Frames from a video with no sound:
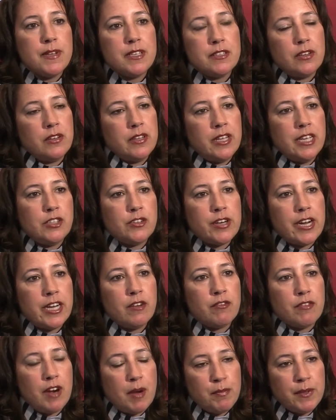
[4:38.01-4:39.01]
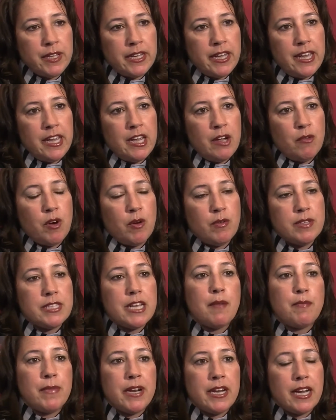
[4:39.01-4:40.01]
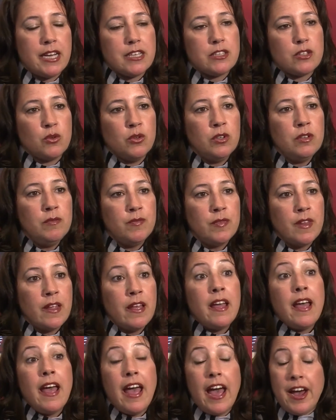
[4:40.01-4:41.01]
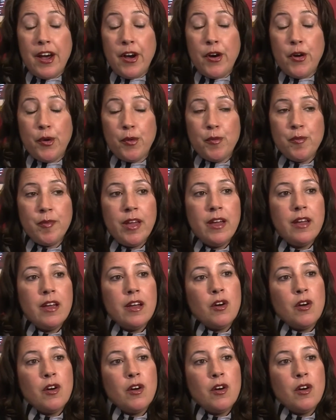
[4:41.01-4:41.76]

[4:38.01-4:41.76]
So they try to replicate what was happening at school at home.